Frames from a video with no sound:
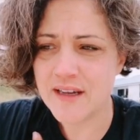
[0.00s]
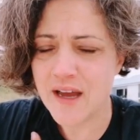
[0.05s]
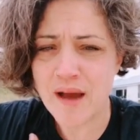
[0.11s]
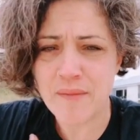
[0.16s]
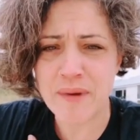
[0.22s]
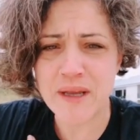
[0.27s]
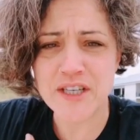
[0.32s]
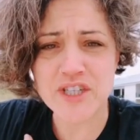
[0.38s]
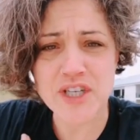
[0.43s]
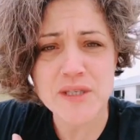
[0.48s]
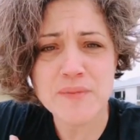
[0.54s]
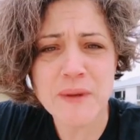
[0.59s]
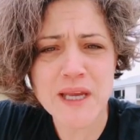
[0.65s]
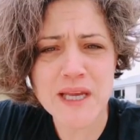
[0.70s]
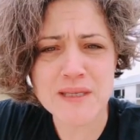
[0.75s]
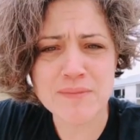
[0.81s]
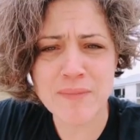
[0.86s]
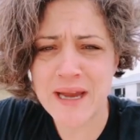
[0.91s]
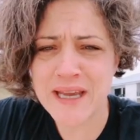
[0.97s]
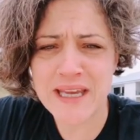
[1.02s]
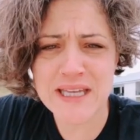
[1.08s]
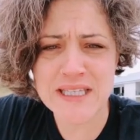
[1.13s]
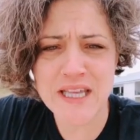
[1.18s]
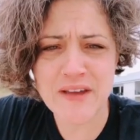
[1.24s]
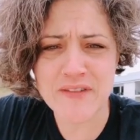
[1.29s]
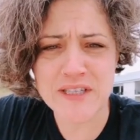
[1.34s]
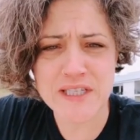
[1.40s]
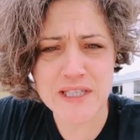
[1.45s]
I mean, just because my kids
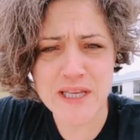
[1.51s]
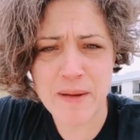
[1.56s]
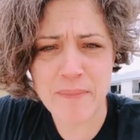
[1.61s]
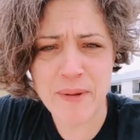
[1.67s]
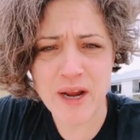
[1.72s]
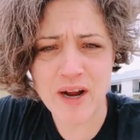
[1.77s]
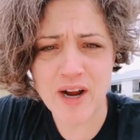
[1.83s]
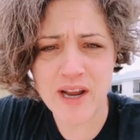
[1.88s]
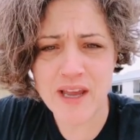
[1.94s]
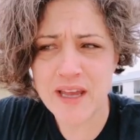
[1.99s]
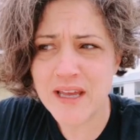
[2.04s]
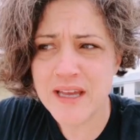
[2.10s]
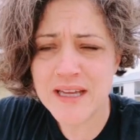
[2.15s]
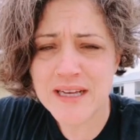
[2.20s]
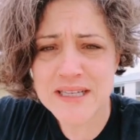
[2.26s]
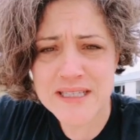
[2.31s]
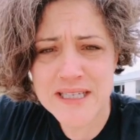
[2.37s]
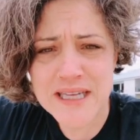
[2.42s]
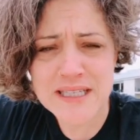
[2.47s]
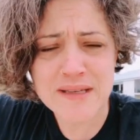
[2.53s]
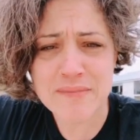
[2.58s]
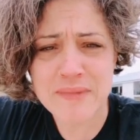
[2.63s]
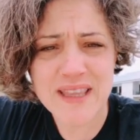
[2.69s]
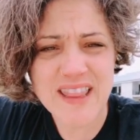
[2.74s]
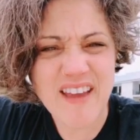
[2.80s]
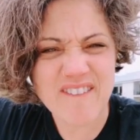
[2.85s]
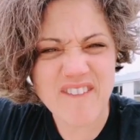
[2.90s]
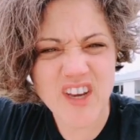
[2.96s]
have a step-parent doesn't mean
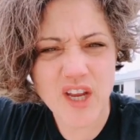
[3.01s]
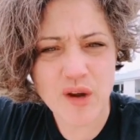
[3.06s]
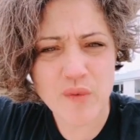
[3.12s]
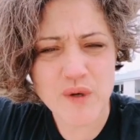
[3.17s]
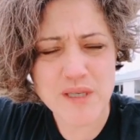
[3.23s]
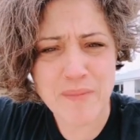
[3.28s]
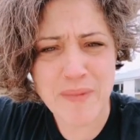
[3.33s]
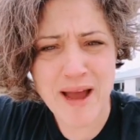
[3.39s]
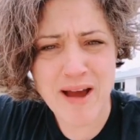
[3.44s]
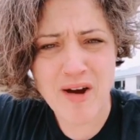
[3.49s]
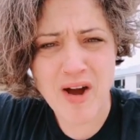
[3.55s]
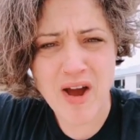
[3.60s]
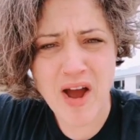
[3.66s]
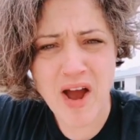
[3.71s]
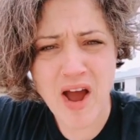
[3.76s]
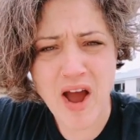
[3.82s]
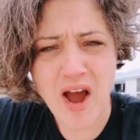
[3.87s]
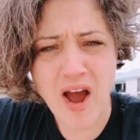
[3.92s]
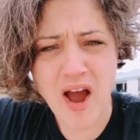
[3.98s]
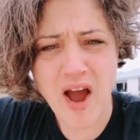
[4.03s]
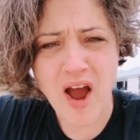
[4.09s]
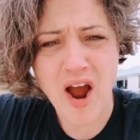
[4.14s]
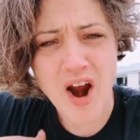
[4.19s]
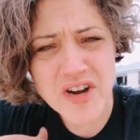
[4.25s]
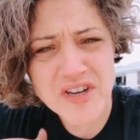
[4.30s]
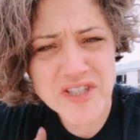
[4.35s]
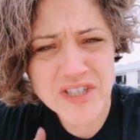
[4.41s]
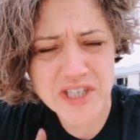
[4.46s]
that video was about
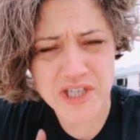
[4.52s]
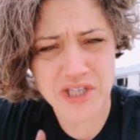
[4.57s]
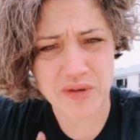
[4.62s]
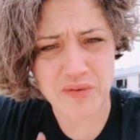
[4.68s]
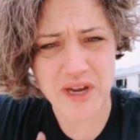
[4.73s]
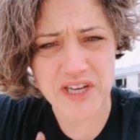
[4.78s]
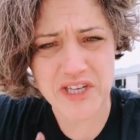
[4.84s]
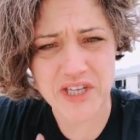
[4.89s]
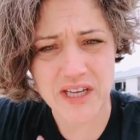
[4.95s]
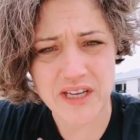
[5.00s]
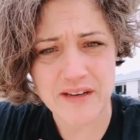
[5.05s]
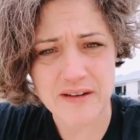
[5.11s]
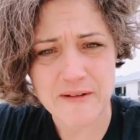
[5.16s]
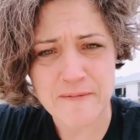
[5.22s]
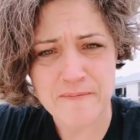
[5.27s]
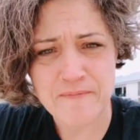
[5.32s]
our situation.